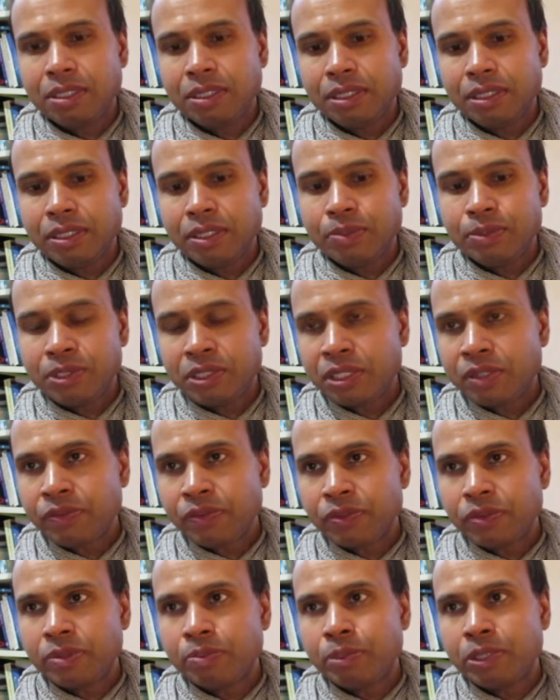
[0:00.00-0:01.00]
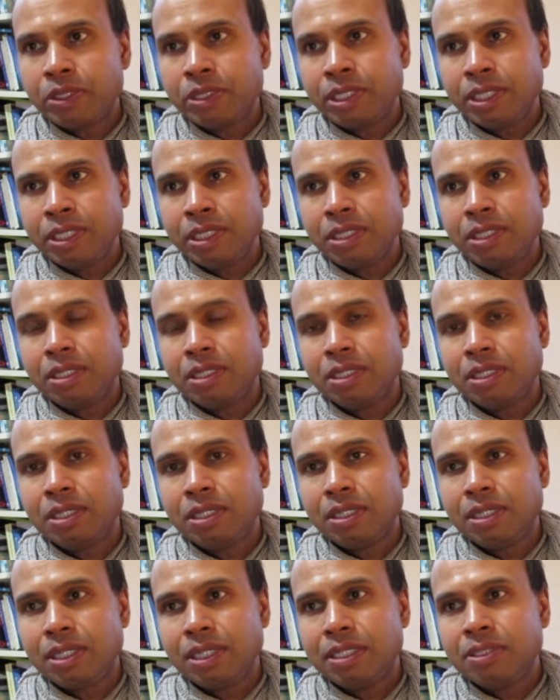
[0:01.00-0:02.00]
then the observer of the body
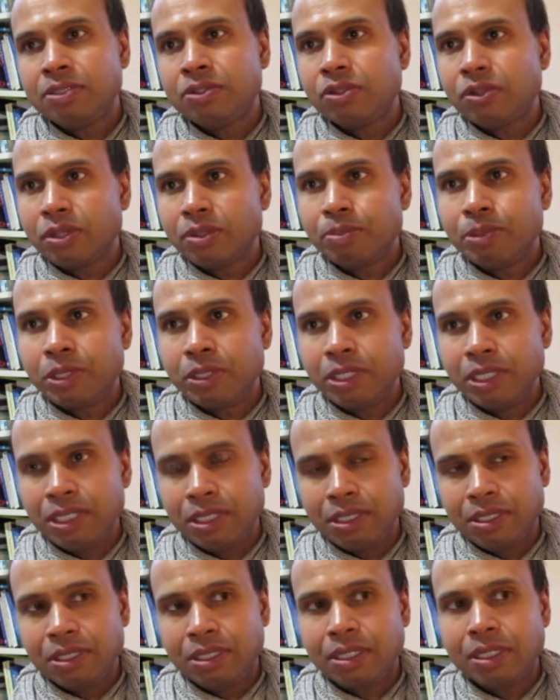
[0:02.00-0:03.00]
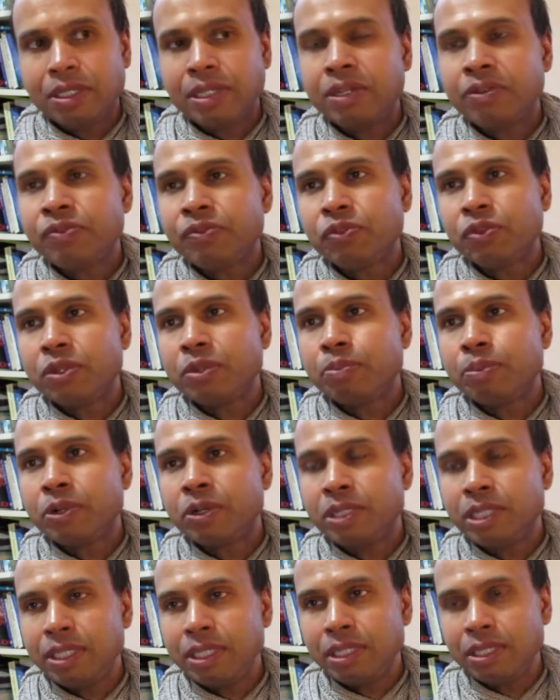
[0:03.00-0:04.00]
is not the body, and therefore the
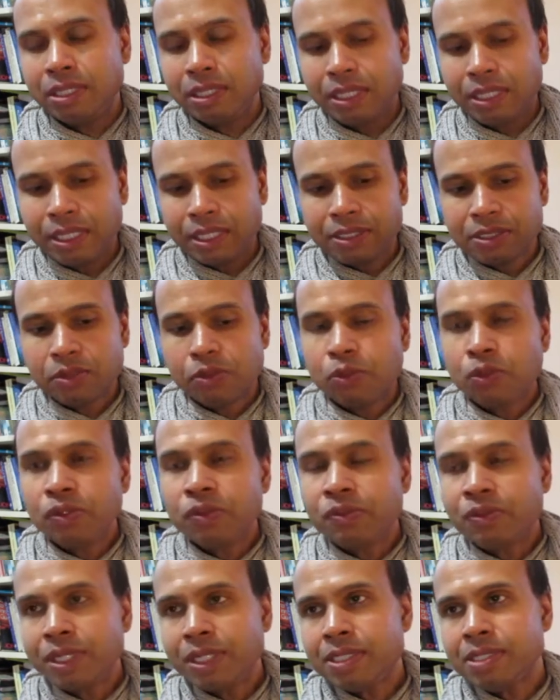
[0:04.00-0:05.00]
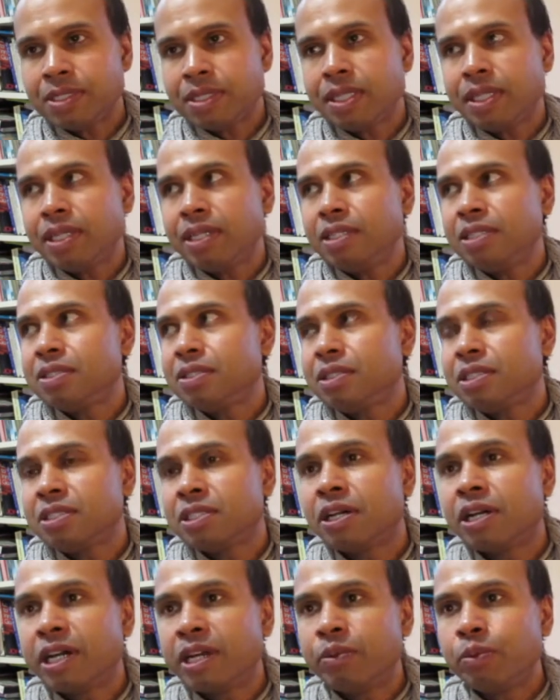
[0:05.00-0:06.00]
body. So all of these things
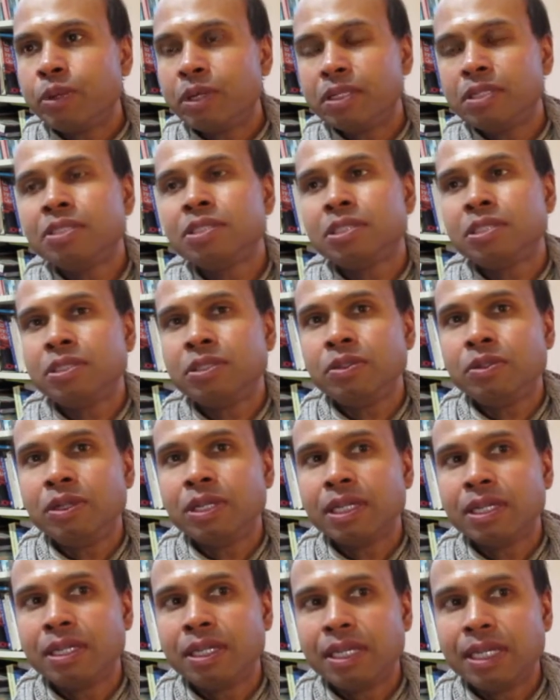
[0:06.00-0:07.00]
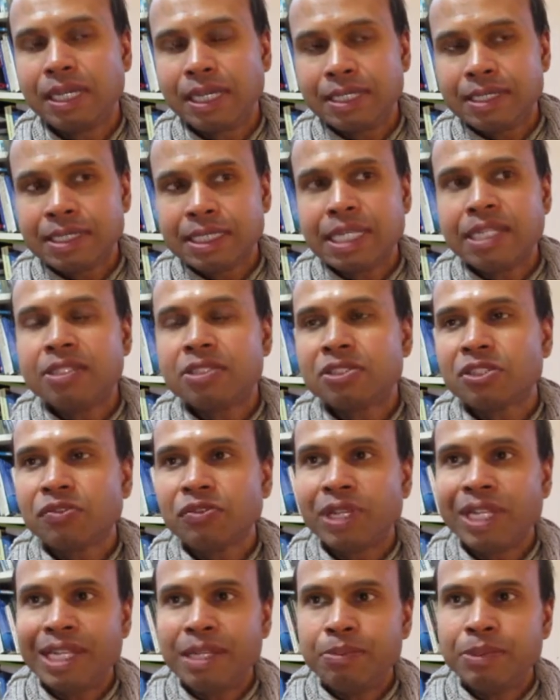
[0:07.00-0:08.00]
tie one to a sense
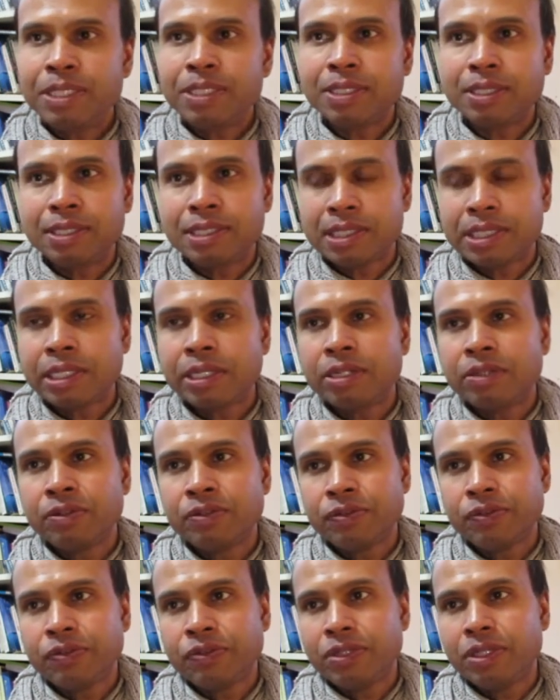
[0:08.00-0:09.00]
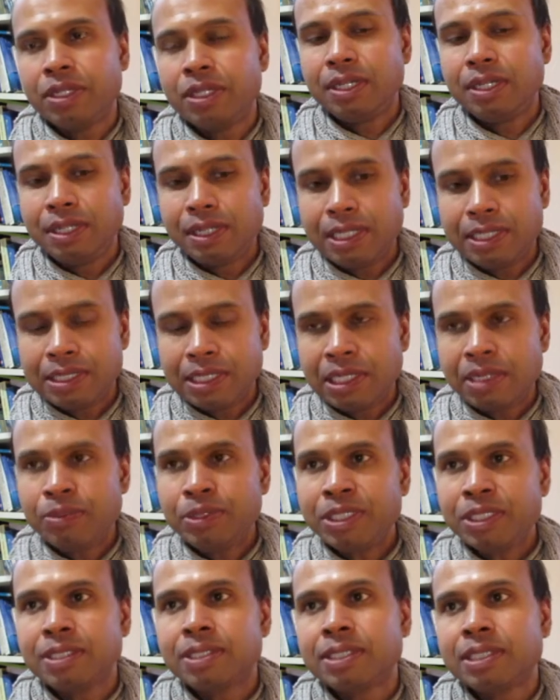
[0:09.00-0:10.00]
of a limited self. There's a
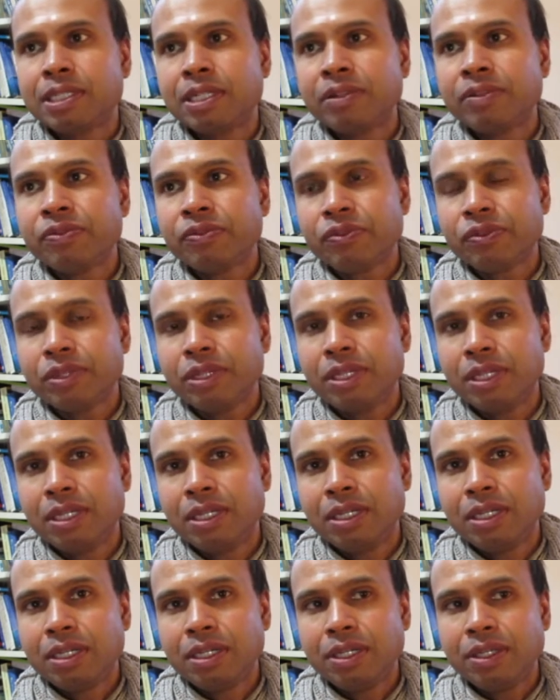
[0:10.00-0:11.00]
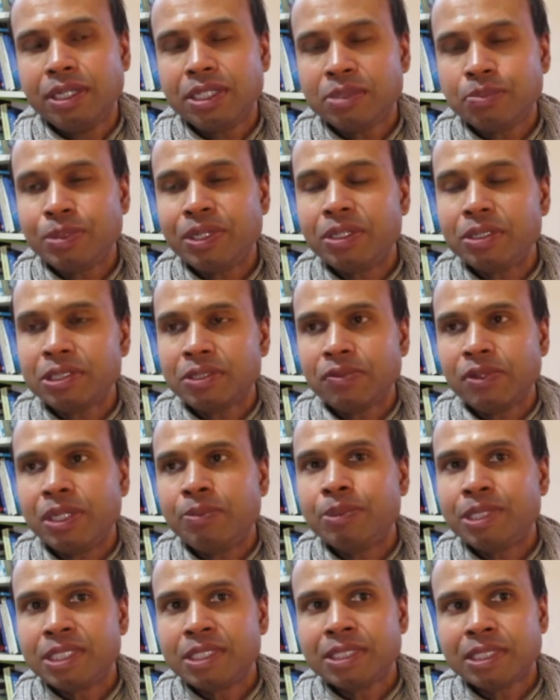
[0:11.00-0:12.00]
limited self, the experience of a
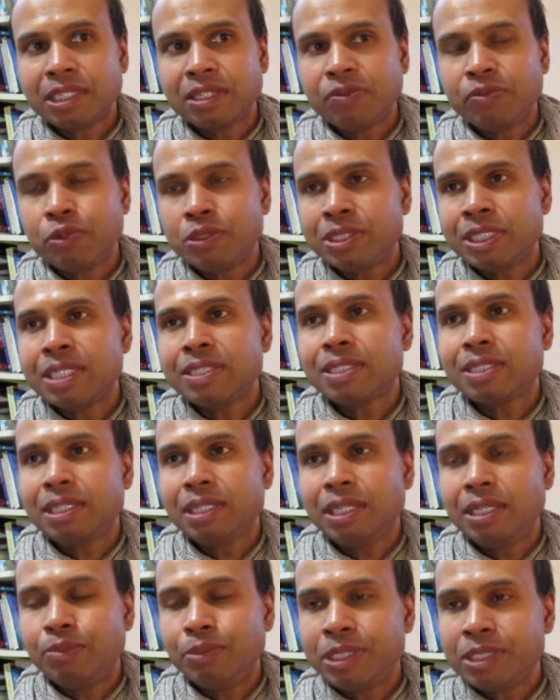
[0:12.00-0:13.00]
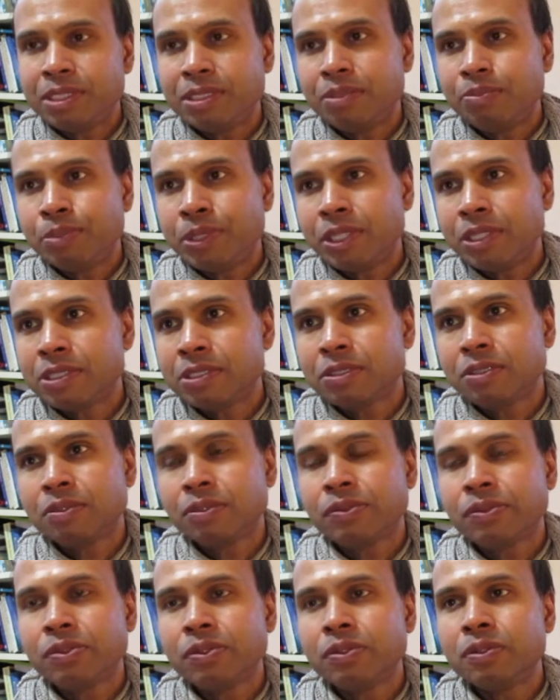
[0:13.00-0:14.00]
limited self which has limited
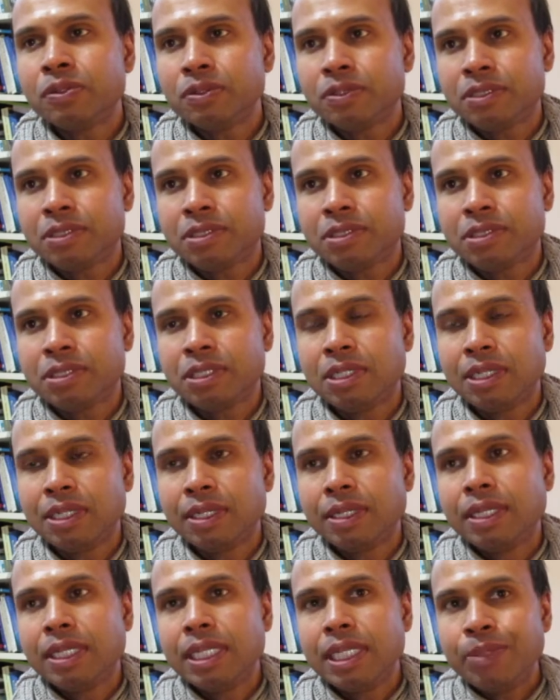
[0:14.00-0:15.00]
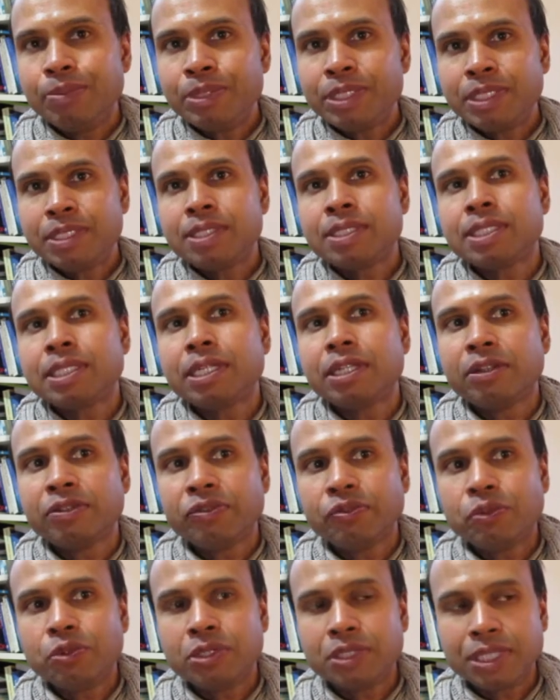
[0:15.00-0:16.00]
personal thoughts, a limited
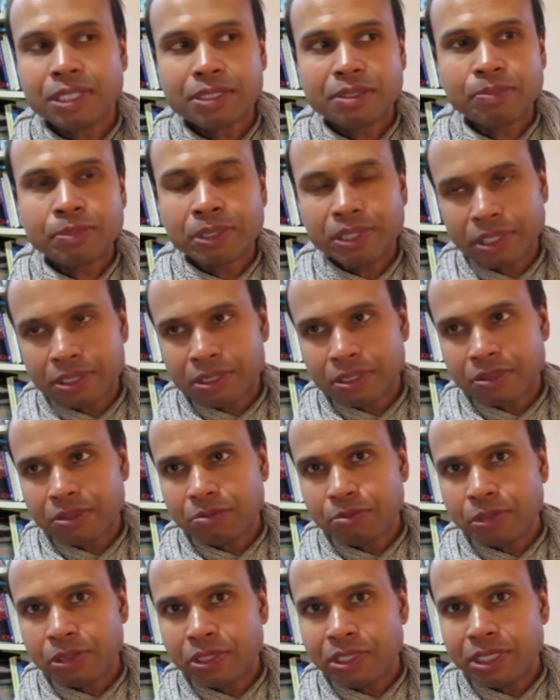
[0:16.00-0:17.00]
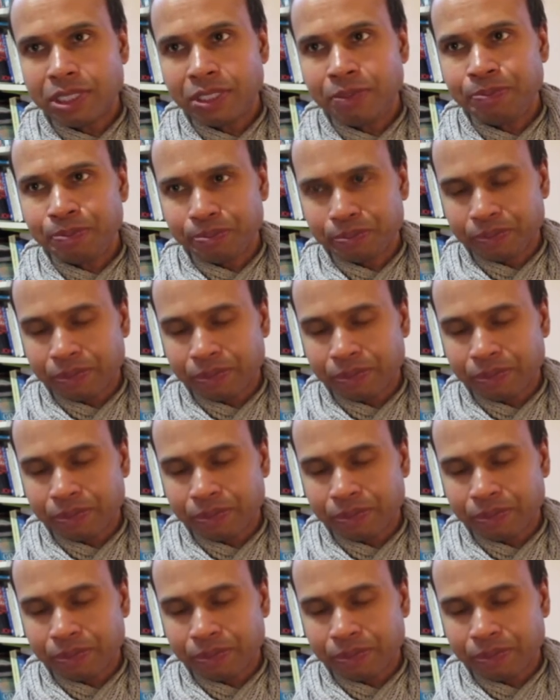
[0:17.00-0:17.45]
self which has a personal body,